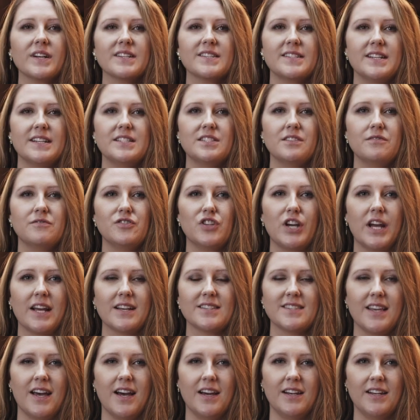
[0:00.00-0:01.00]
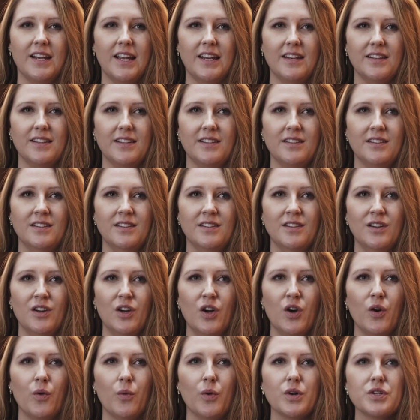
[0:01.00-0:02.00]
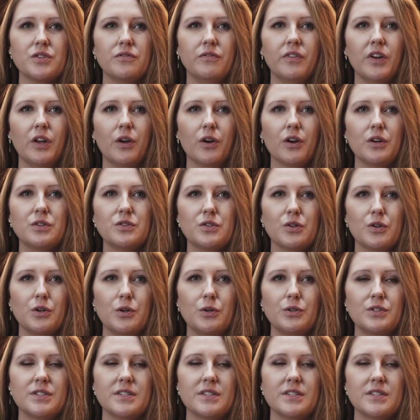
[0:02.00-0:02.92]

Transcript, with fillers: extensive checks are needed. Watch video 2